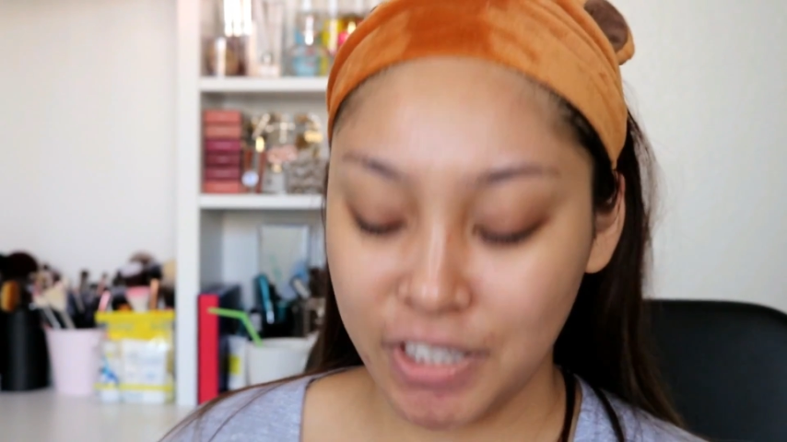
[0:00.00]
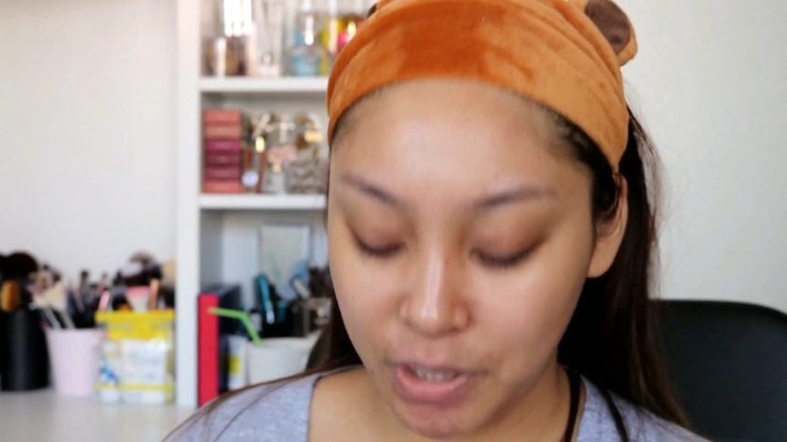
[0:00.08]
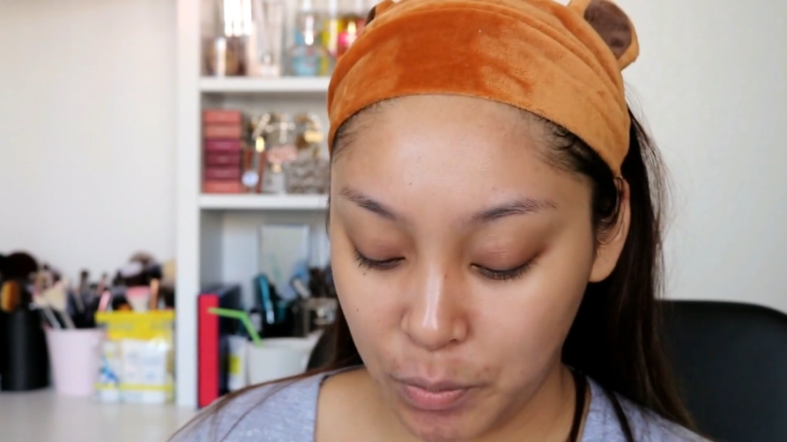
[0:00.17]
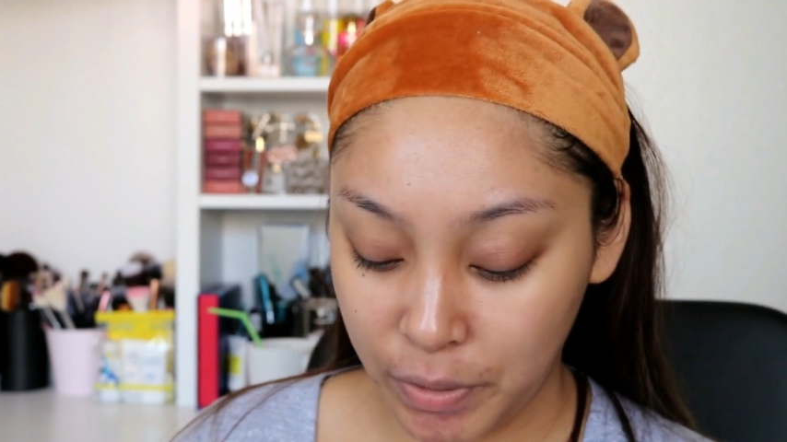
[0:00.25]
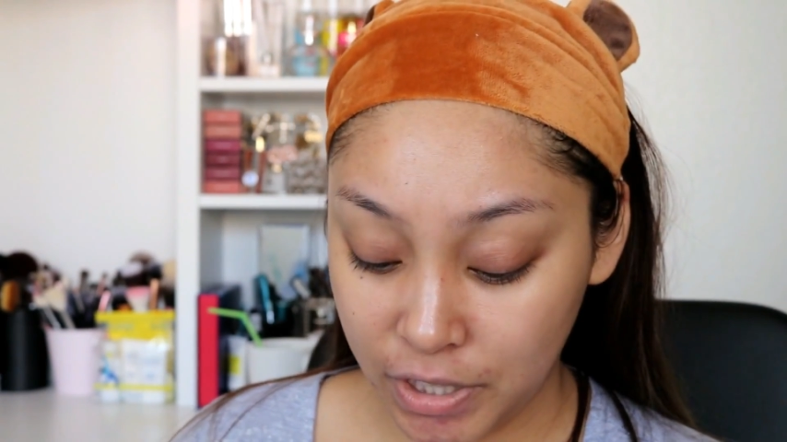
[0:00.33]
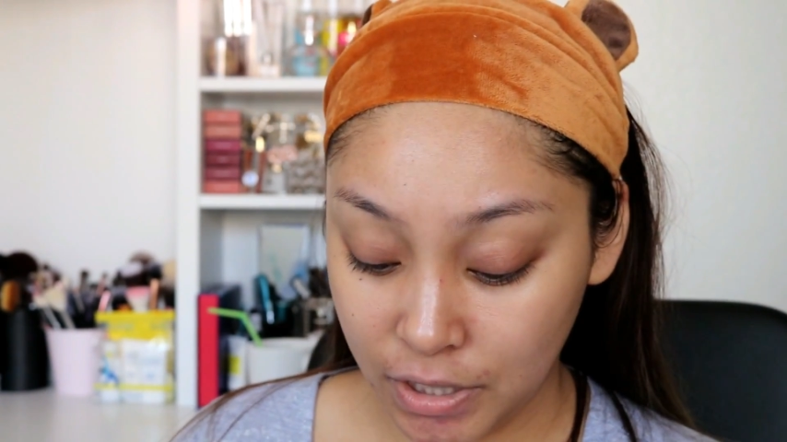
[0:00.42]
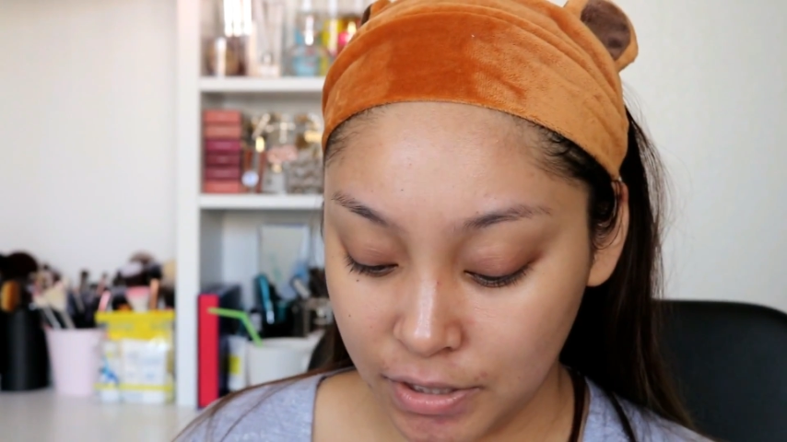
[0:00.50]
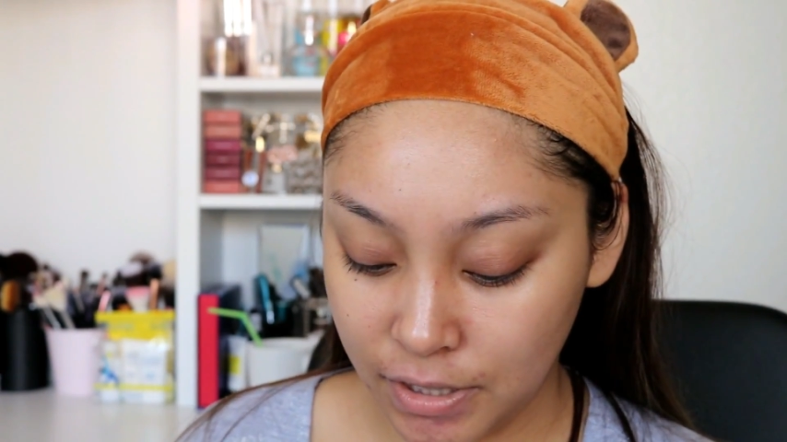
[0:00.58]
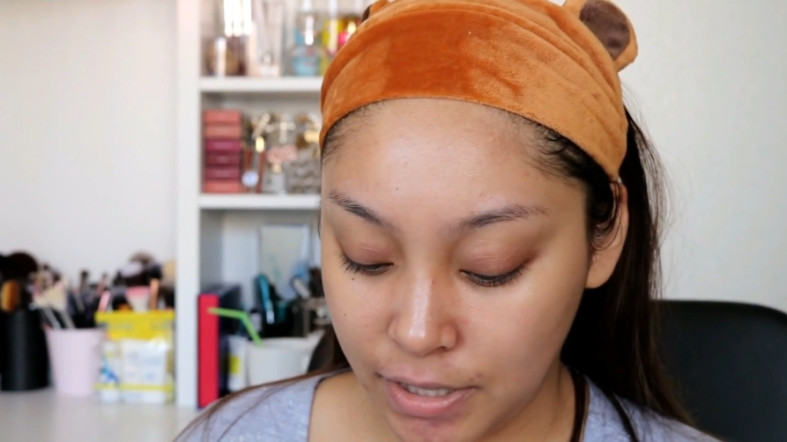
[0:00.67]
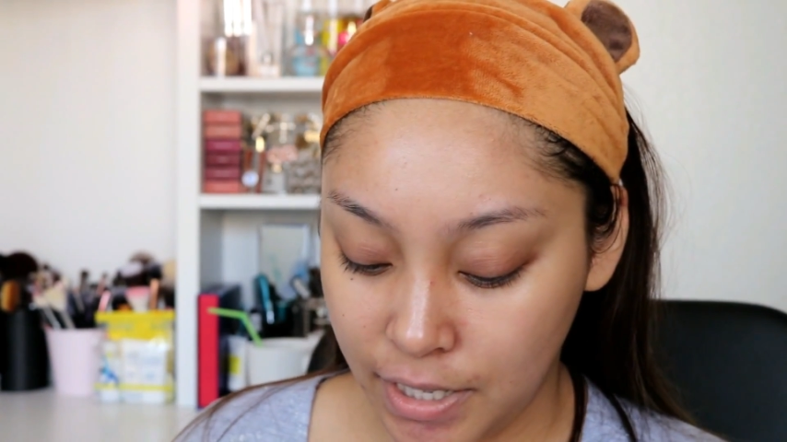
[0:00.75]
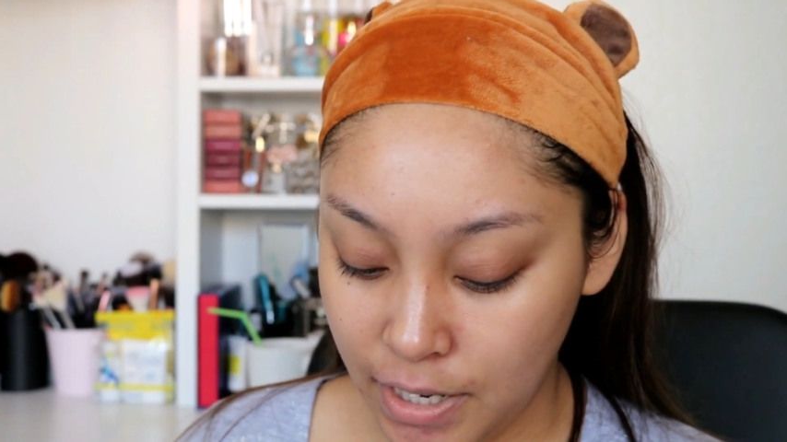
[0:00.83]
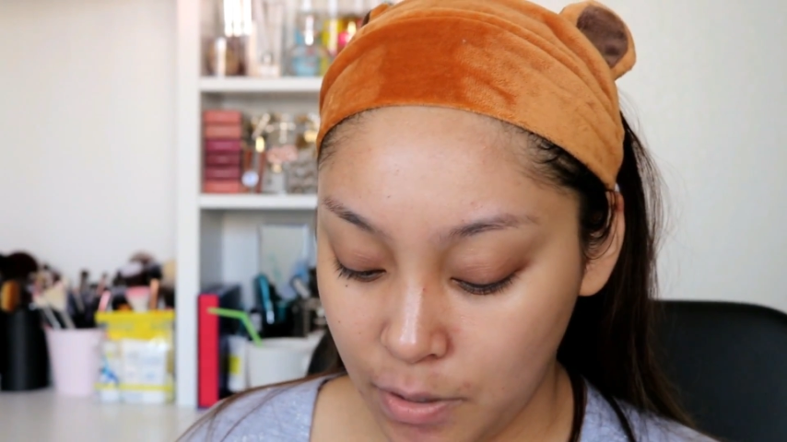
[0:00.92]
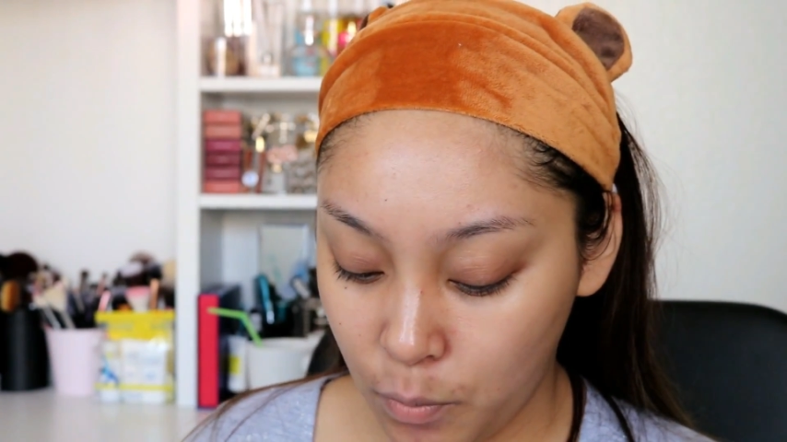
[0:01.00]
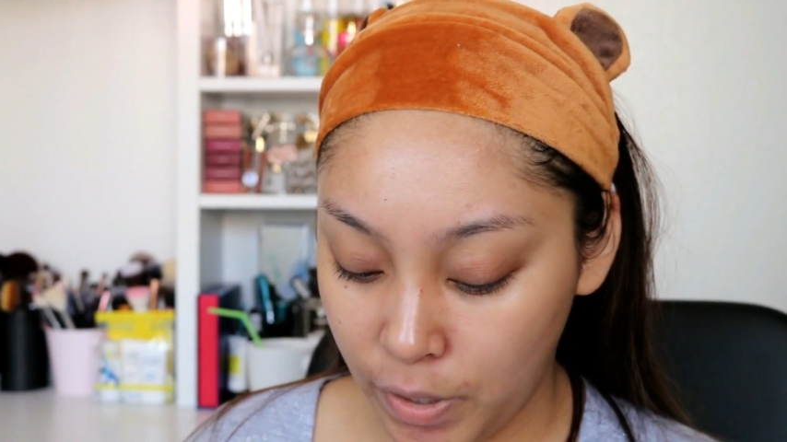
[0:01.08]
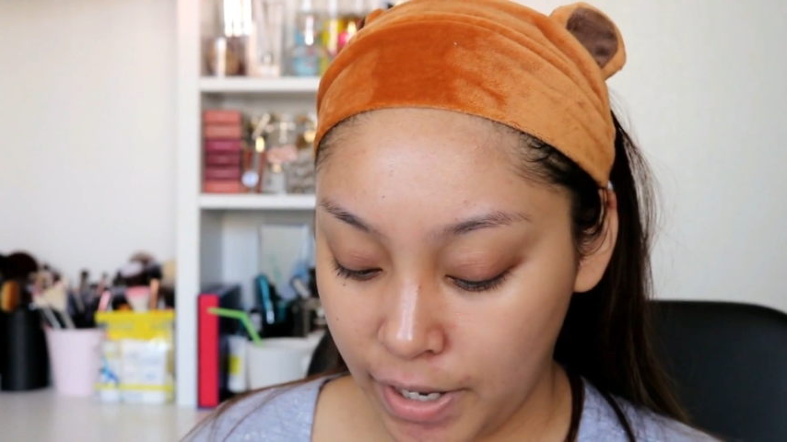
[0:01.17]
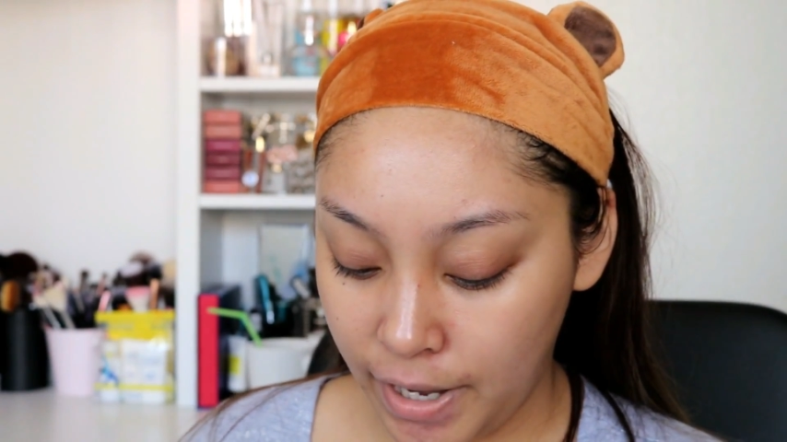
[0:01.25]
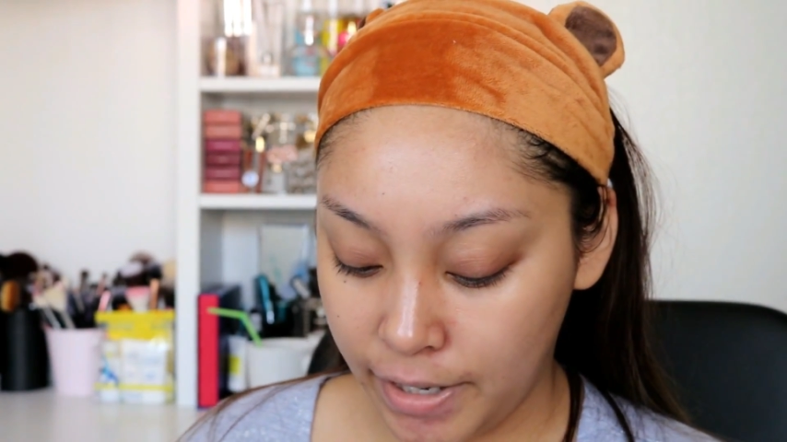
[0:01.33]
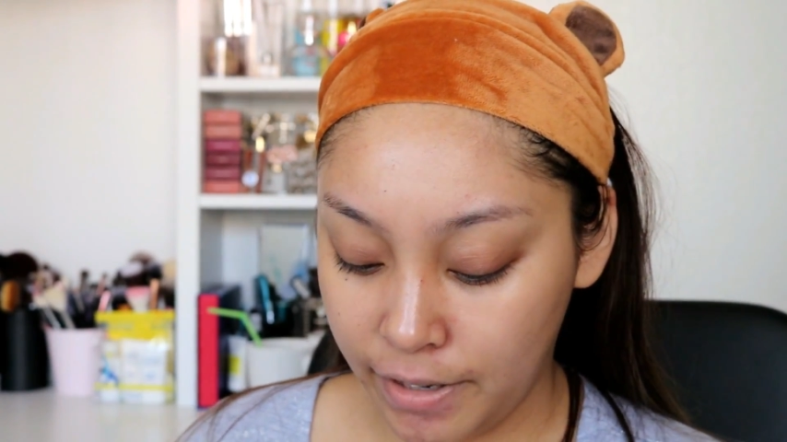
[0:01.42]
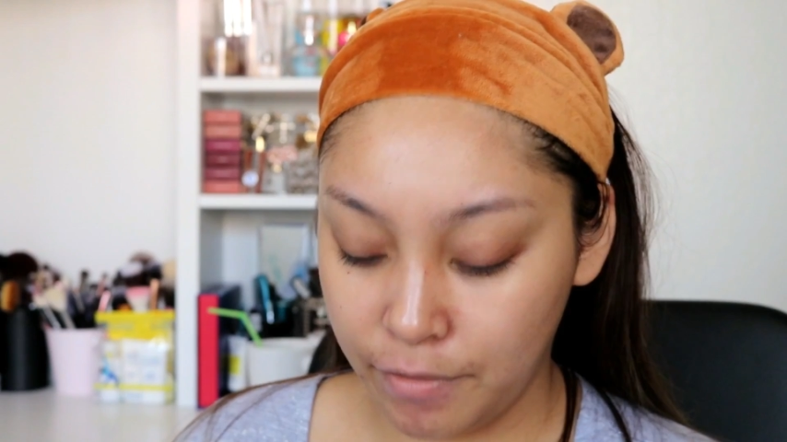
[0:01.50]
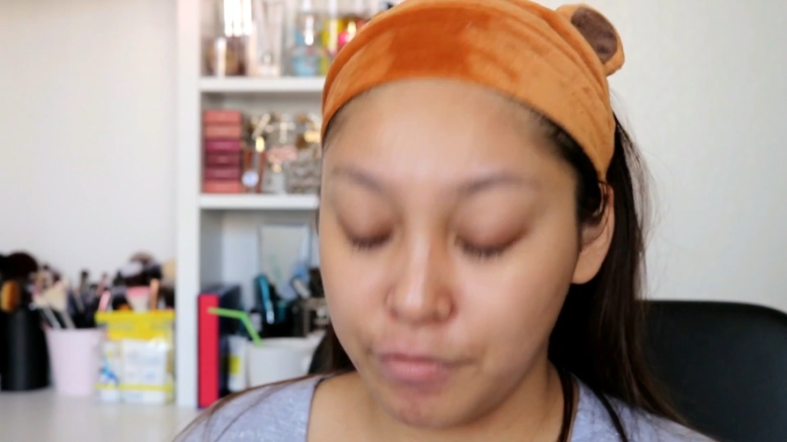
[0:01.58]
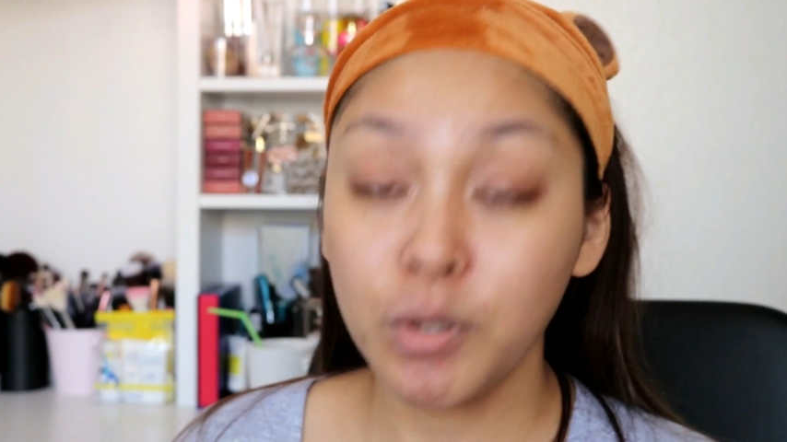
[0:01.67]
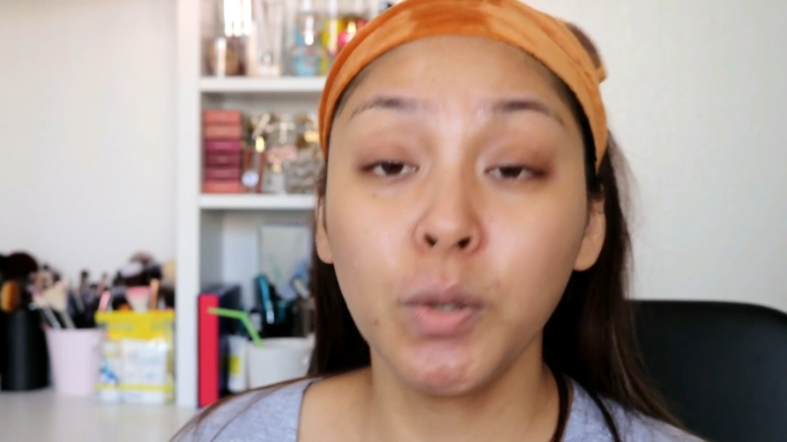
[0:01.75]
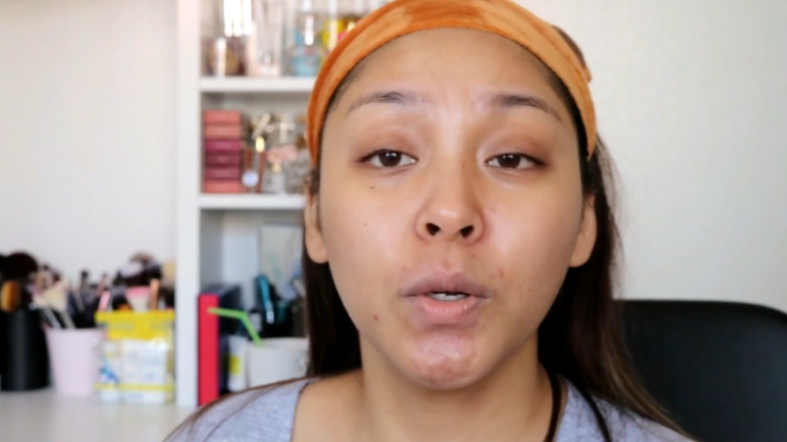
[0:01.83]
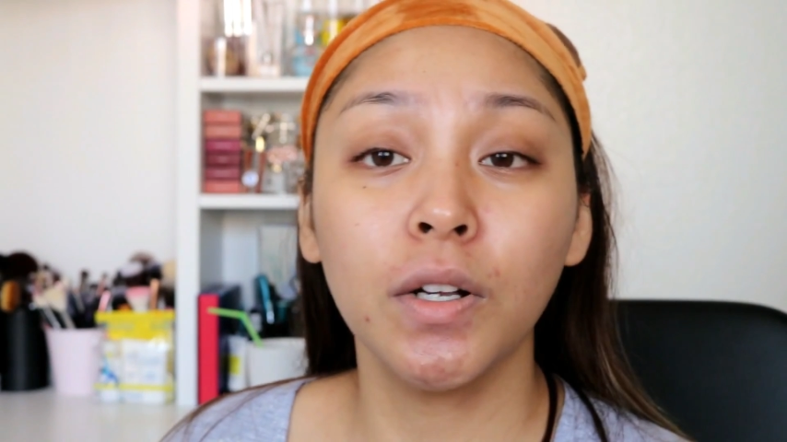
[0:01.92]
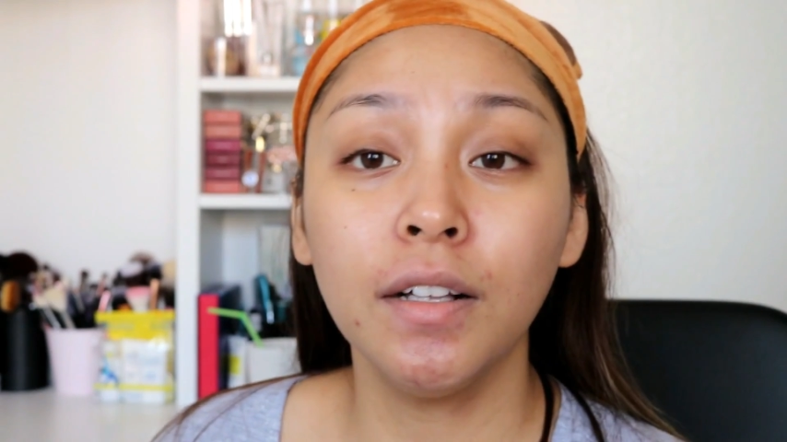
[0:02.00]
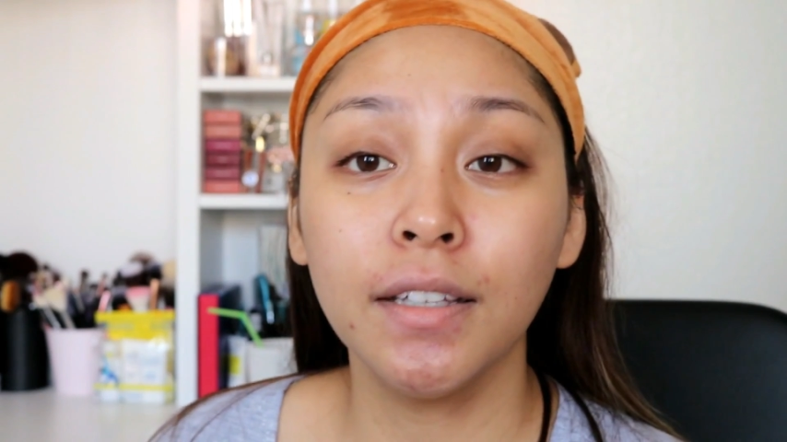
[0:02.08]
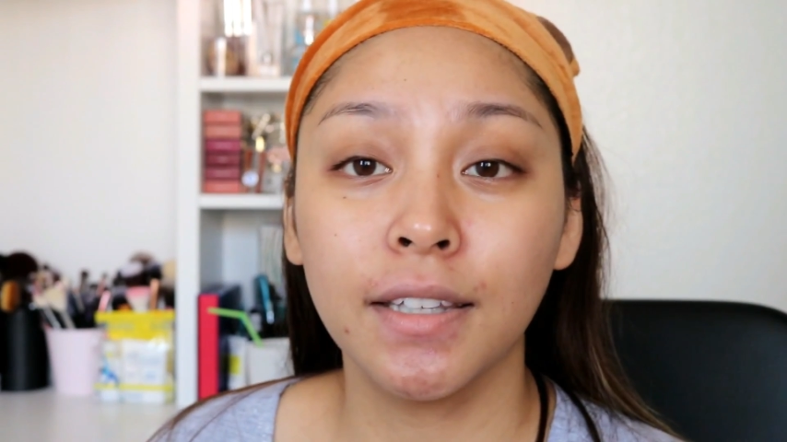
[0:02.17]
so we shall see what kind of tool